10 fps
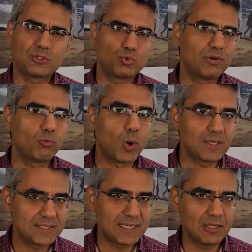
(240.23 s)
to a
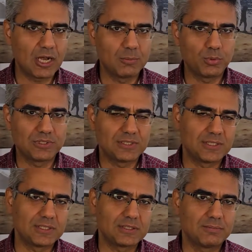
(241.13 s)
one-tailed
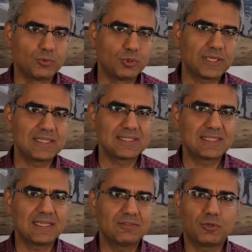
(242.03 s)
hypothesis, you can
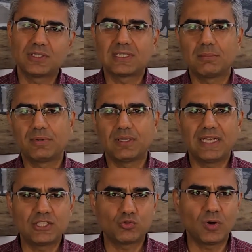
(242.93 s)
state, for example,
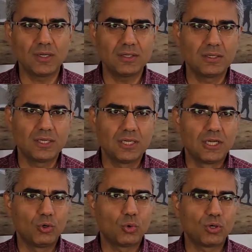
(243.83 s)
H1,
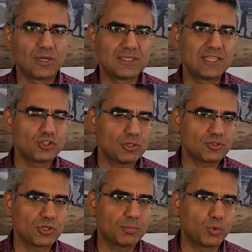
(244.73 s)
organizational
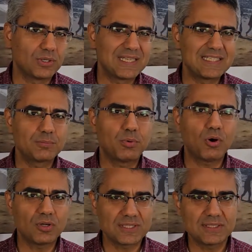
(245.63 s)
support is
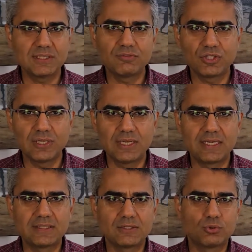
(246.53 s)
positively
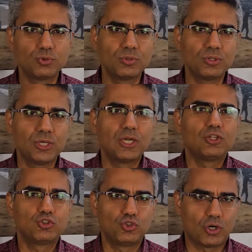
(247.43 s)
related to
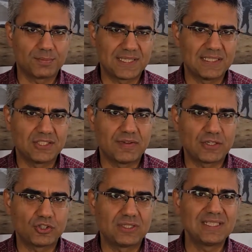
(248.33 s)
job
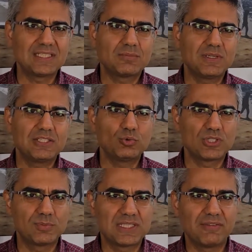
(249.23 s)
satisfaction. This means you
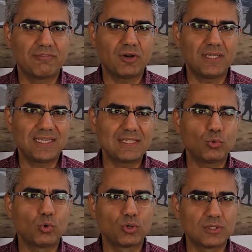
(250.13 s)
specify that
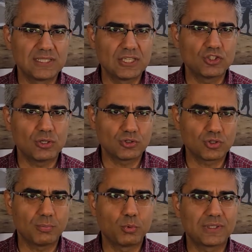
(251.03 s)
organizational
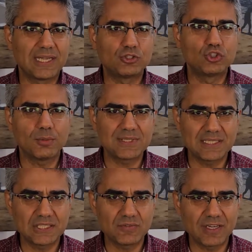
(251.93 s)
support and job
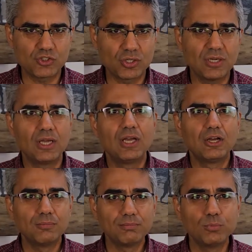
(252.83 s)
satisfaction
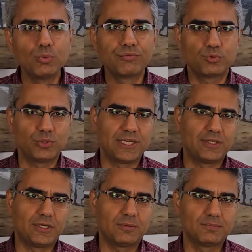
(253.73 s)
move together.